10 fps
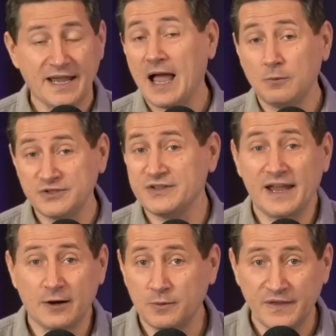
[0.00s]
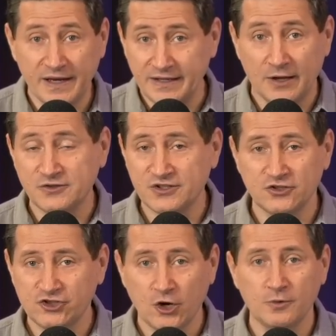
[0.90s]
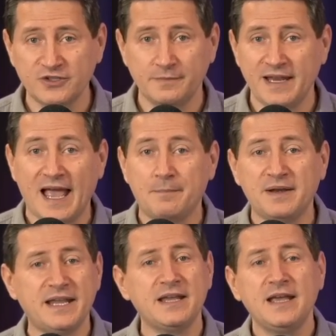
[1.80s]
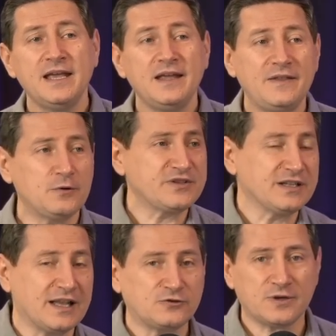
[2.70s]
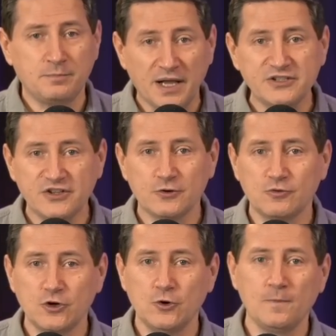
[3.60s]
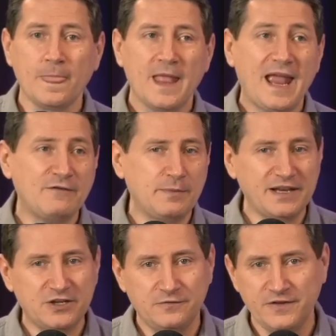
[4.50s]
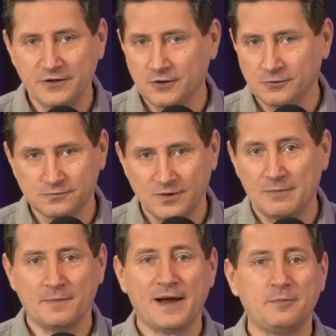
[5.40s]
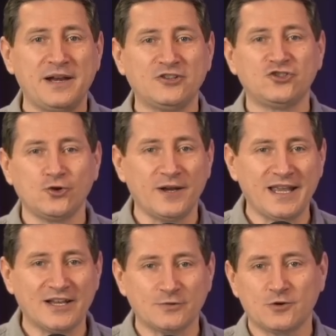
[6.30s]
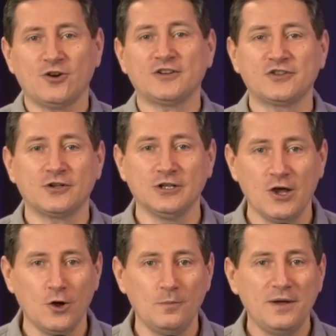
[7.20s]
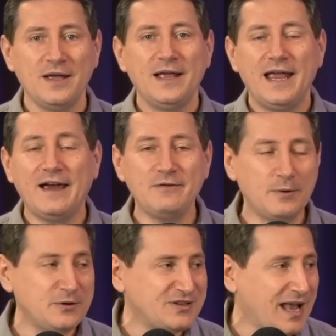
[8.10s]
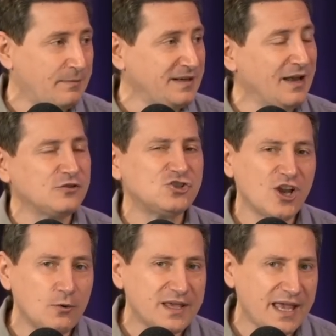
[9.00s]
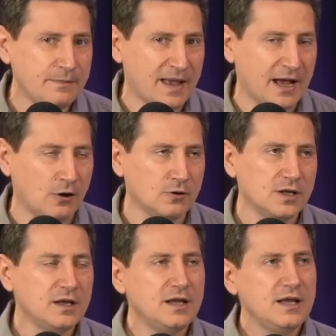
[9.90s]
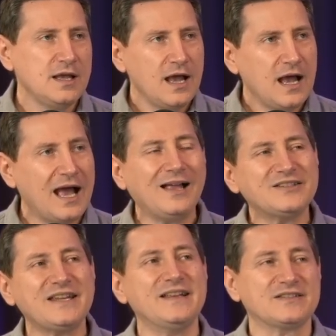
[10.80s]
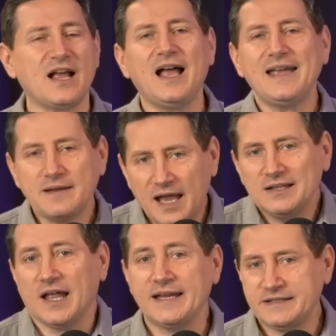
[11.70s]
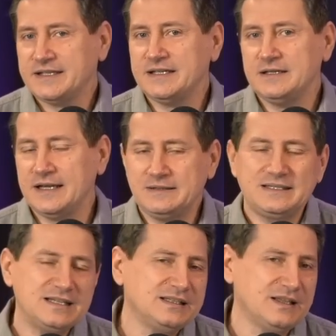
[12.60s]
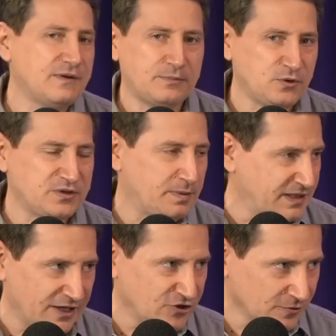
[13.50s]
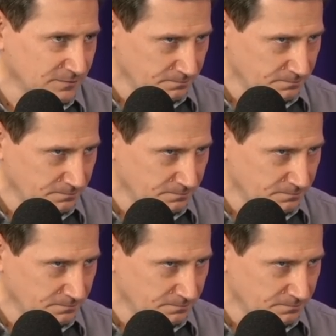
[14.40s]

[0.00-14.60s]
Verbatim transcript: I was there when they announced the show was going to be happening. There was an electric buzz in the room. Everybody could feel Robert Meyer Burnett's joygasm across the globe. Everybody's happy. Now, the show came out. I'll say this I, I liked it. It didn't live up to its potential,